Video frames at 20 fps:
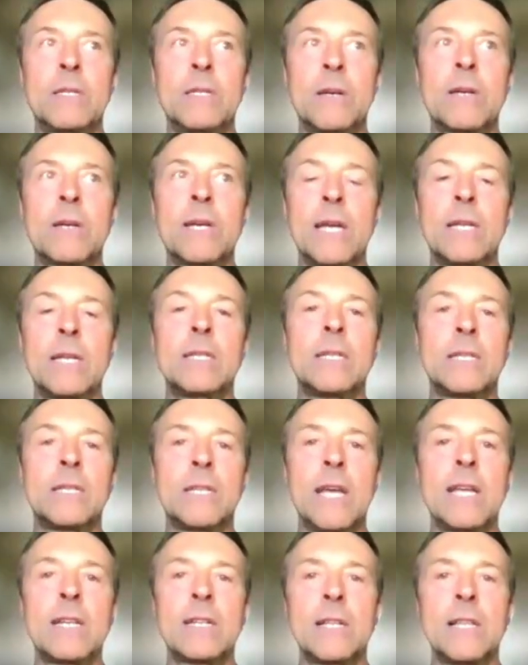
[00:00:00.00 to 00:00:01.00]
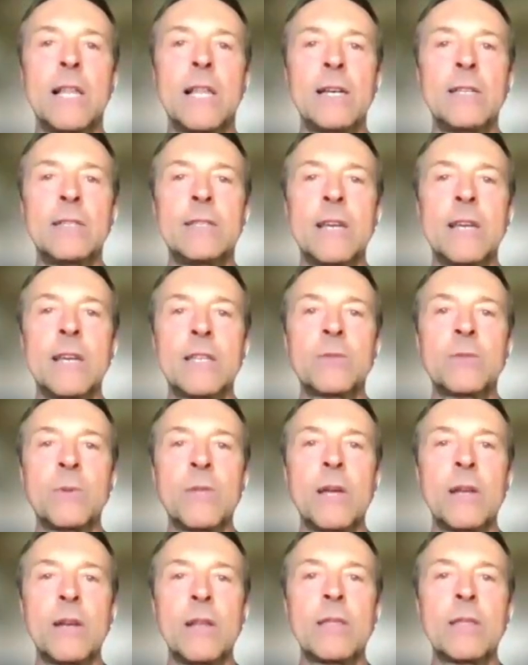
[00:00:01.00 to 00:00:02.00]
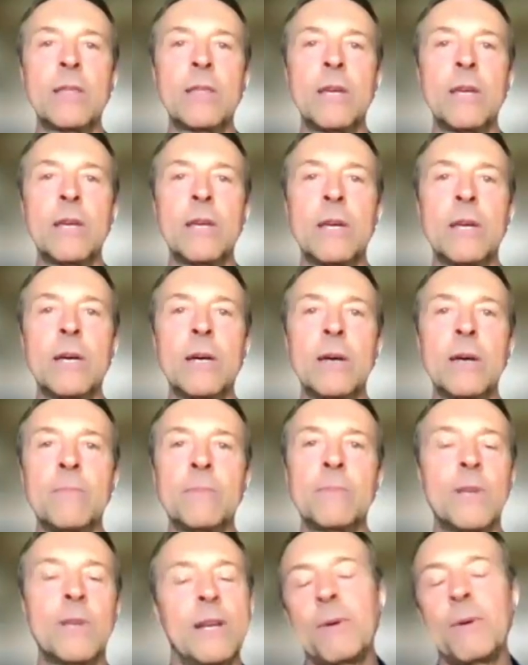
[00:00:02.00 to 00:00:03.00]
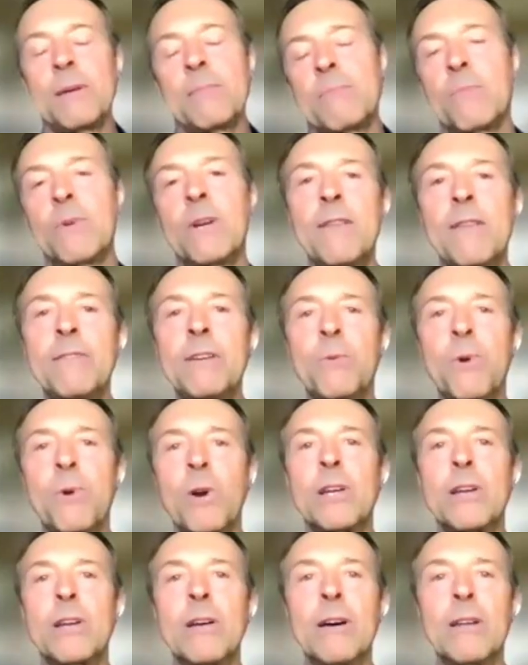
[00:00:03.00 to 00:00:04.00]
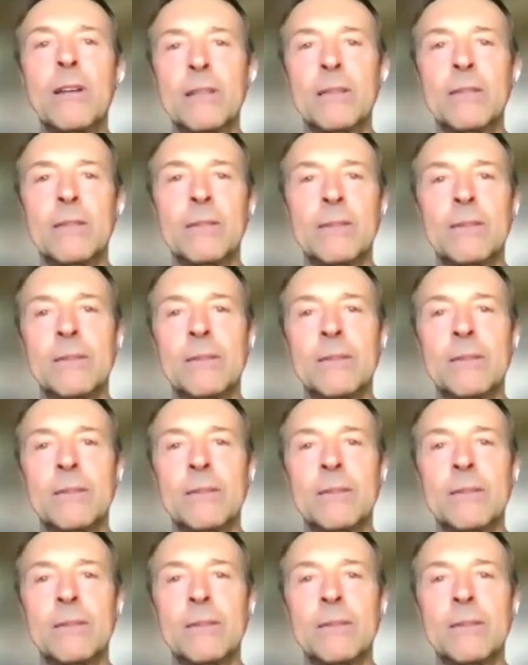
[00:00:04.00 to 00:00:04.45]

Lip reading: it's okay to tantalize us with anything. So anyway, whatever you're working on,